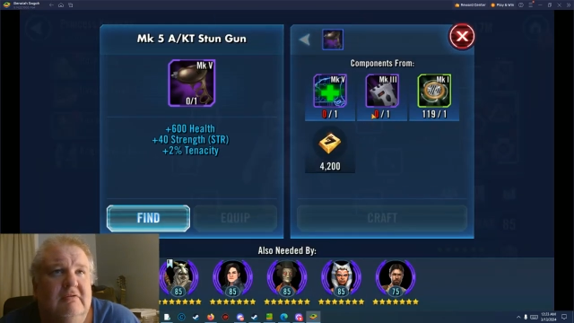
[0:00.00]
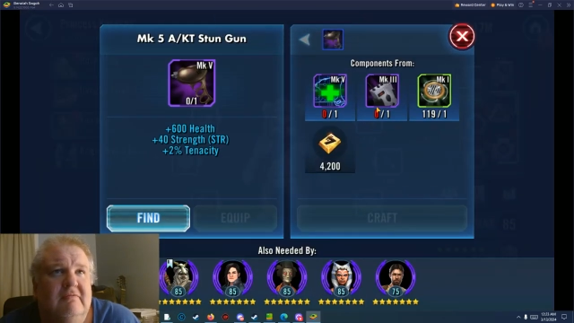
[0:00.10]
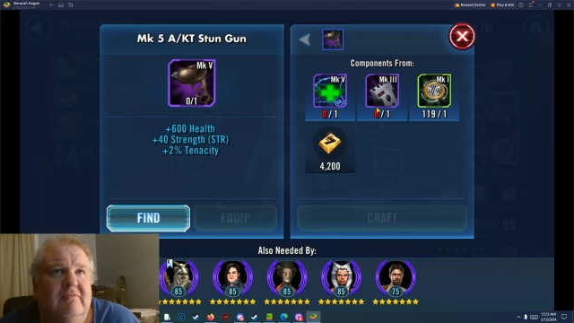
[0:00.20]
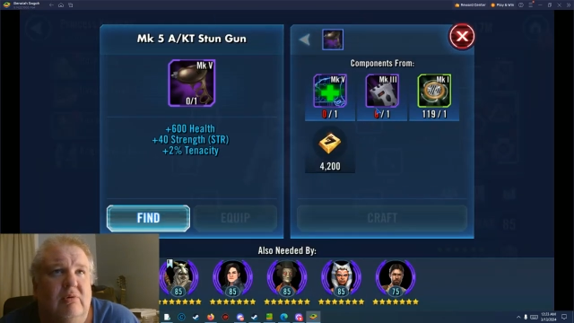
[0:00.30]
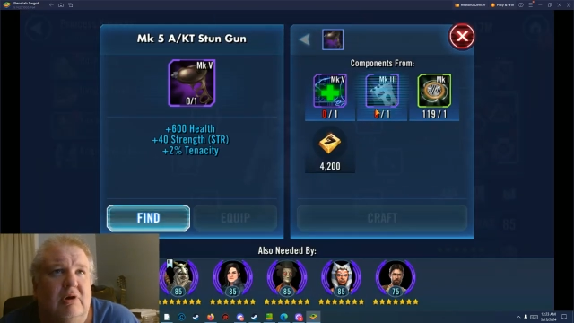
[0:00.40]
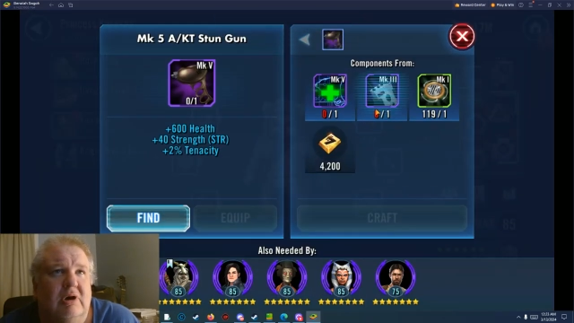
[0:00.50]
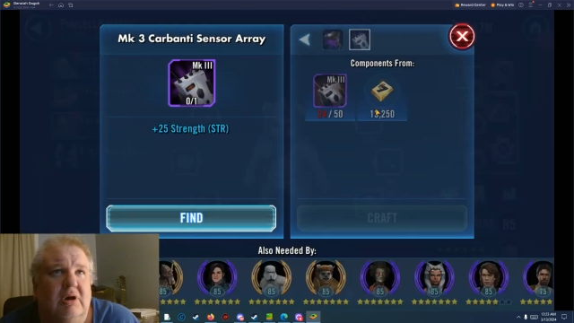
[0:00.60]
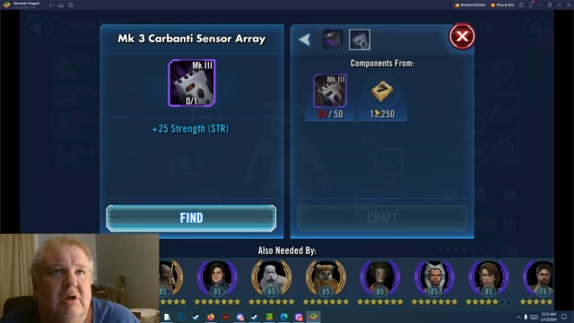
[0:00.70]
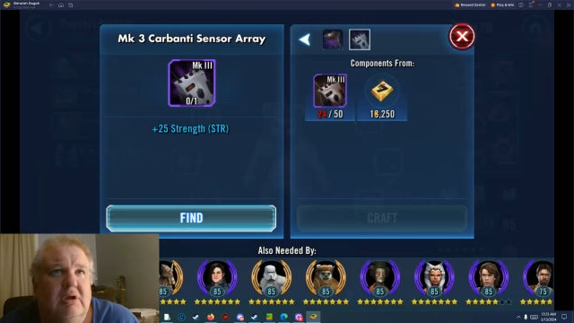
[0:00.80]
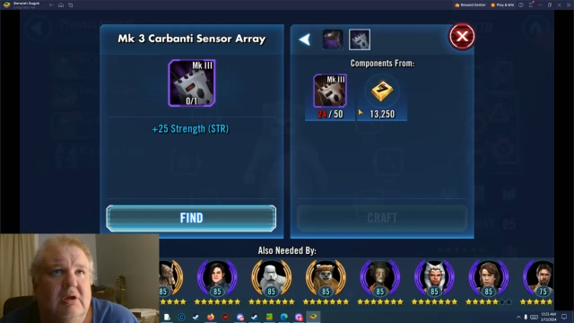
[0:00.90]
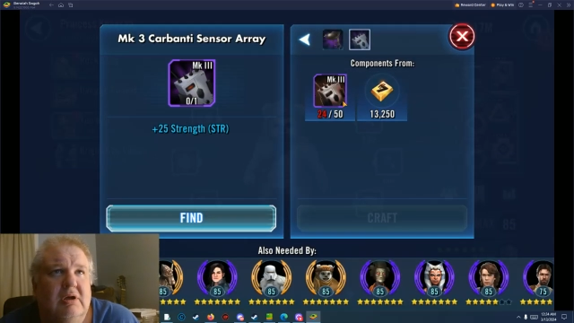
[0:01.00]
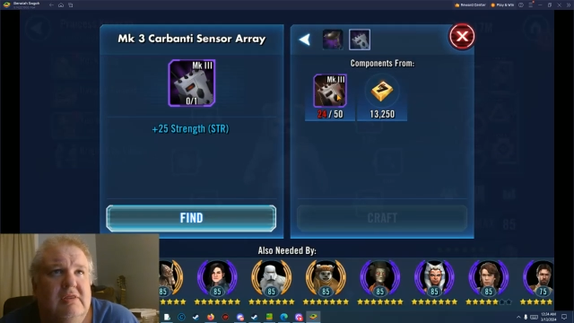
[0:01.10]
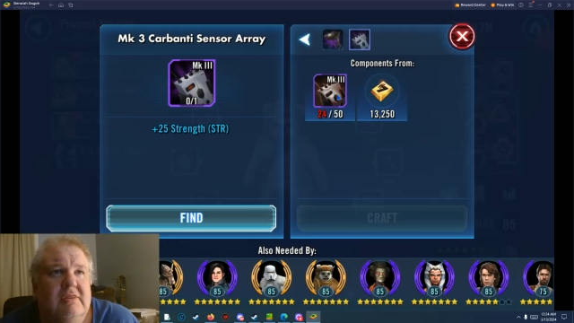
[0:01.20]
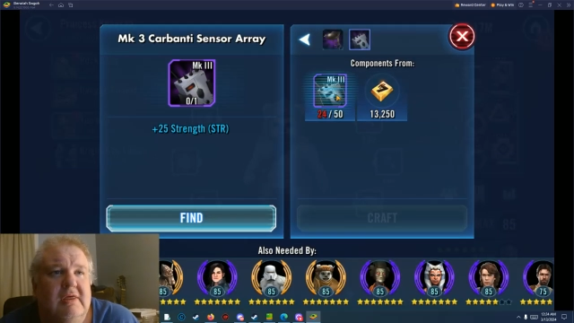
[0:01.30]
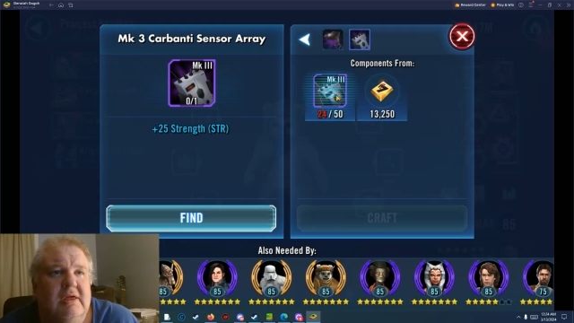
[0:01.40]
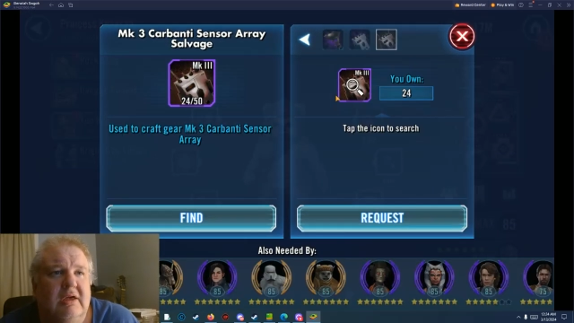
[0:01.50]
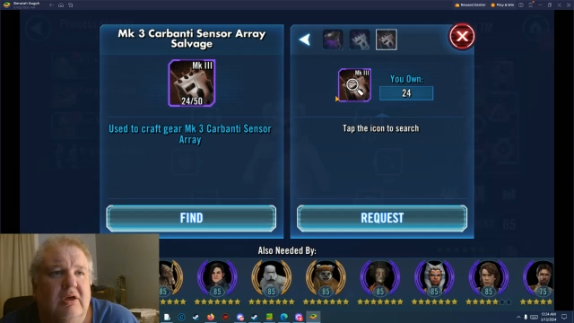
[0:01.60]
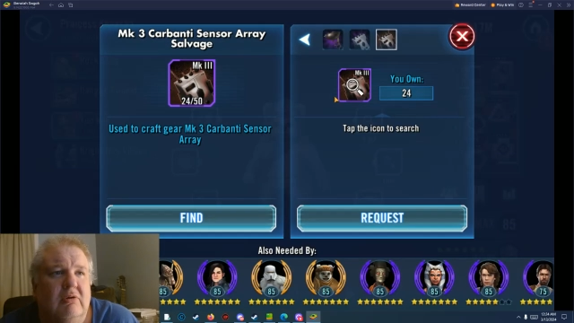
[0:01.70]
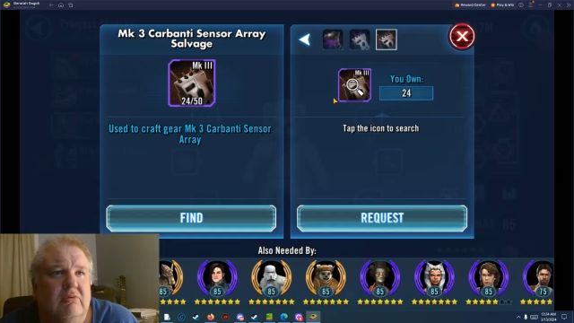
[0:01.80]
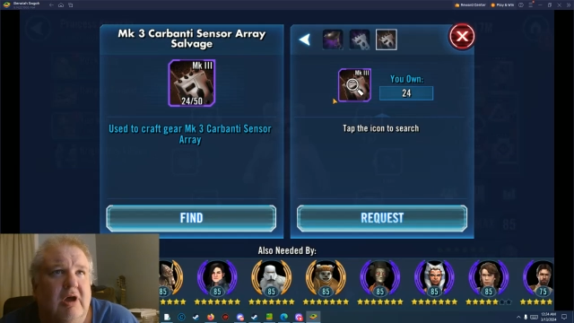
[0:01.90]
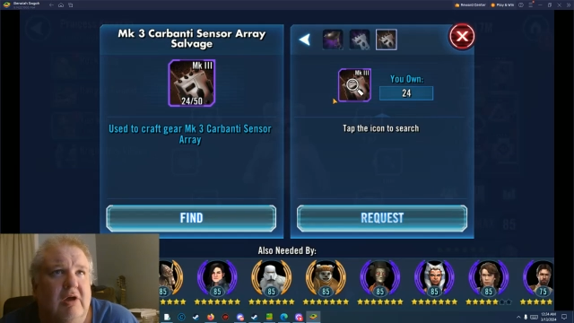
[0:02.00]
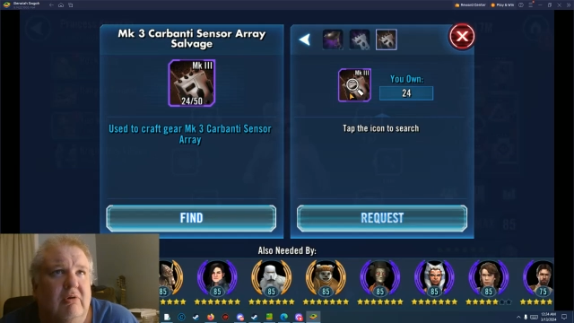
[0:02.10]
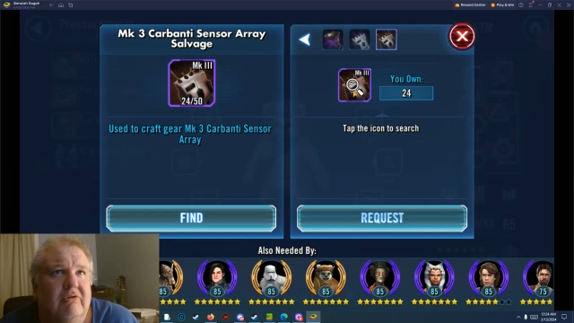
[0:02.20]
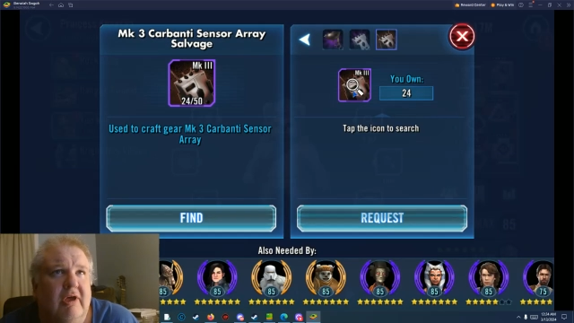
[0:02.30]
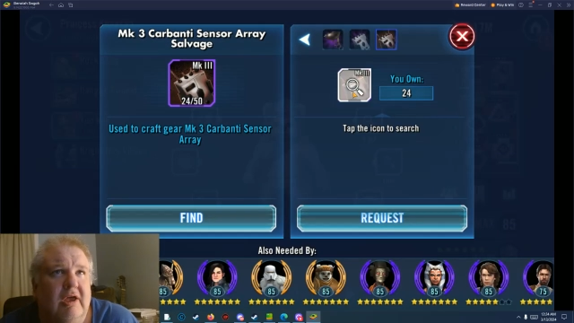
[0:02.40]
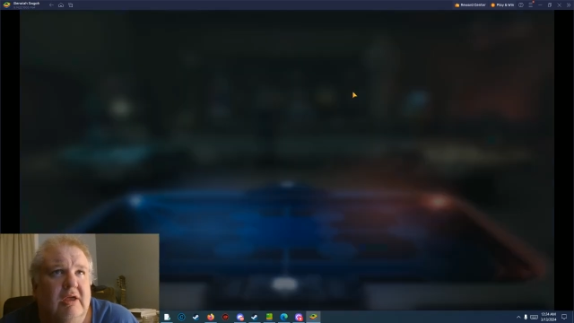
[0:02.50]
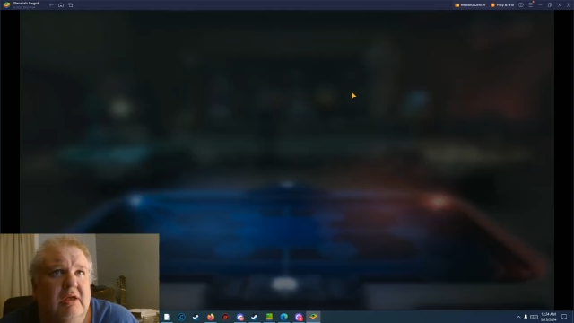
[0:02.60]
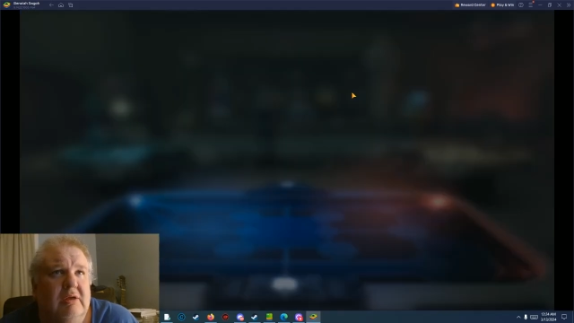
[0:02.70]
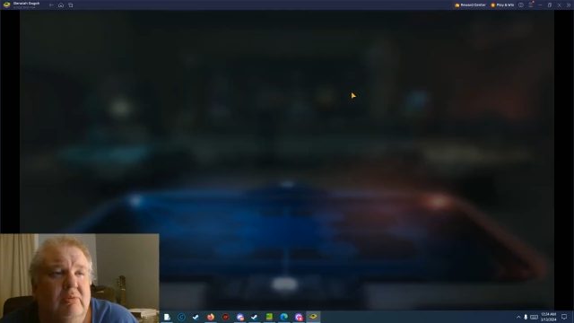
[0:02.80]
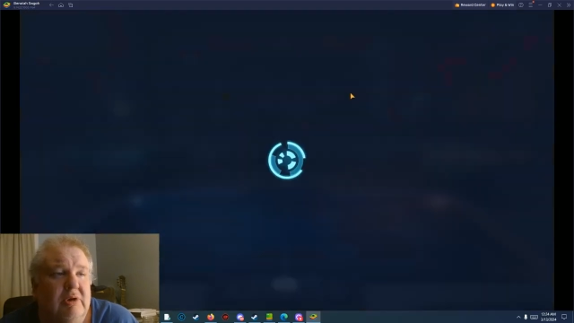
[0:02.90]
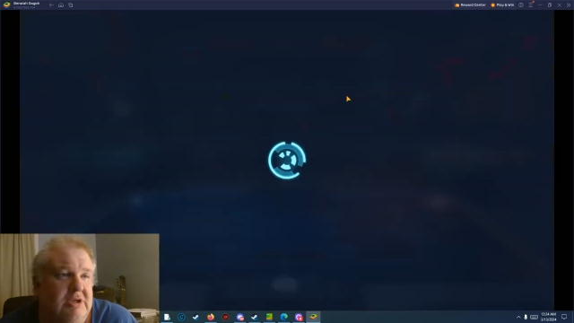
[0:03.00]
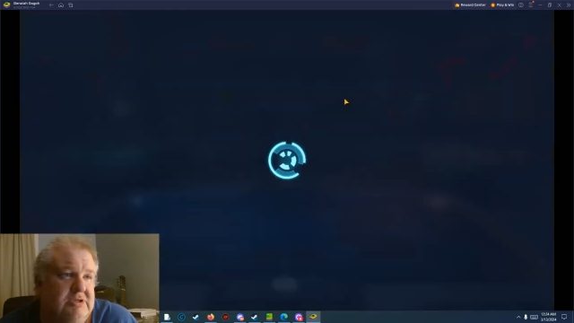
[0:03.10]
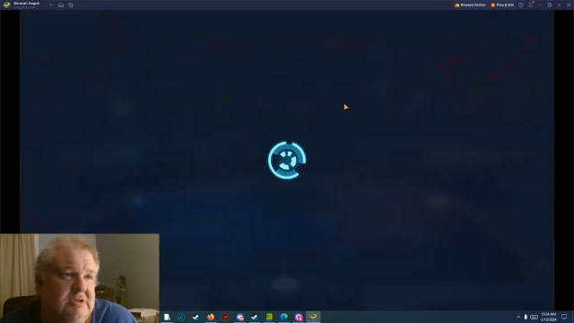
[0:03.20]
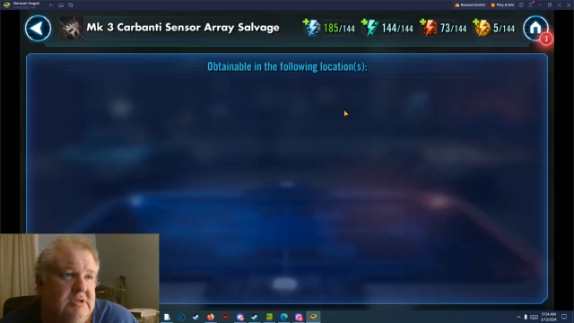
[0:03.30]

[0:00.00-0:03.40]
for the good old Cairo tech, which